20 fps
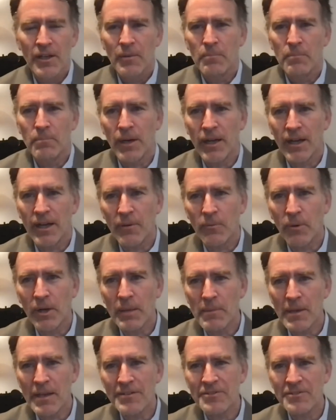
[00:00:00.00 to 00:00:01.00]
but I want
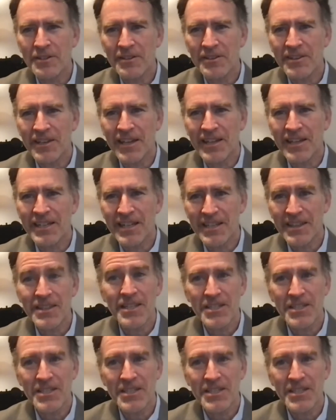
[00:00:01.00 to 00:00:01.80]
to mention that in the